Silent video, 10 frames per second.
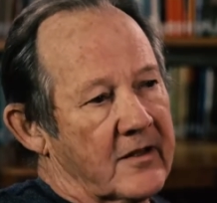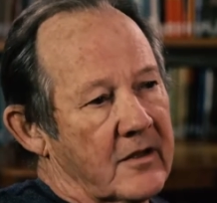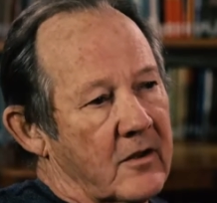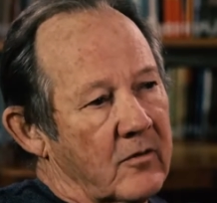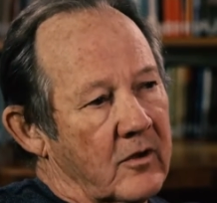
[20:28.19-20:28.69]

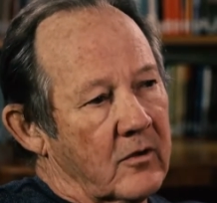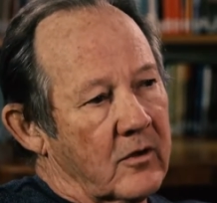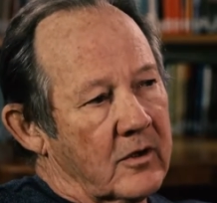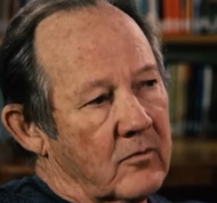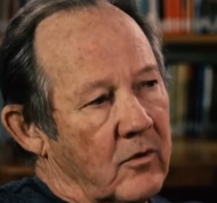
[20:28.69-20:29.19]

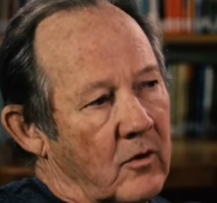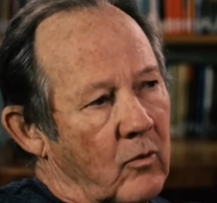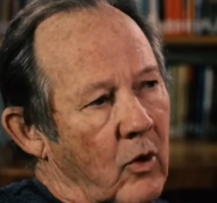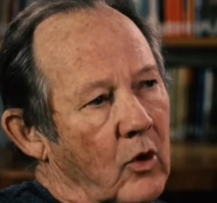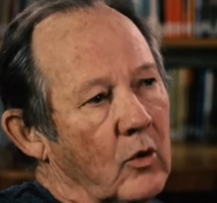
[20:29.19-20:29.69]
Their
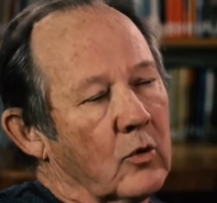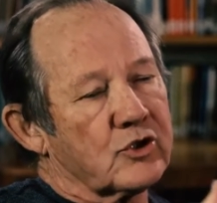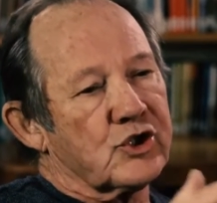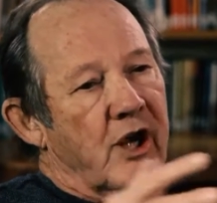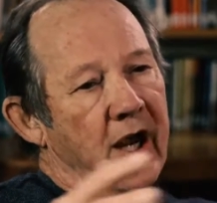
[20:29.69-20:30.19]
role will
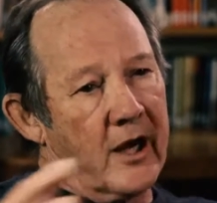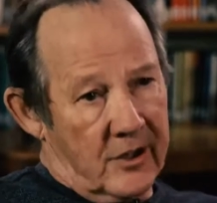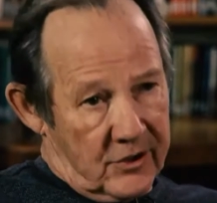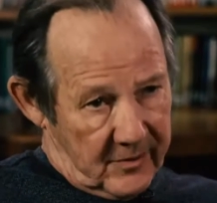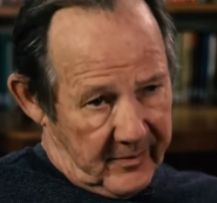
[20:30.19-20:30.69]

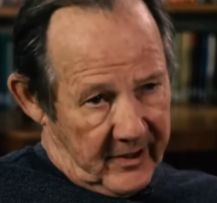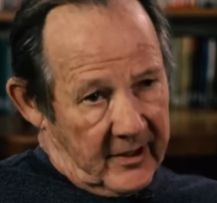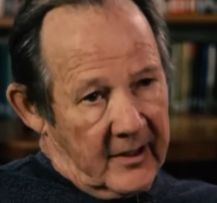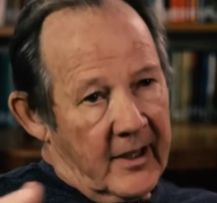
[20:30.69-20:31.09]
change a bit,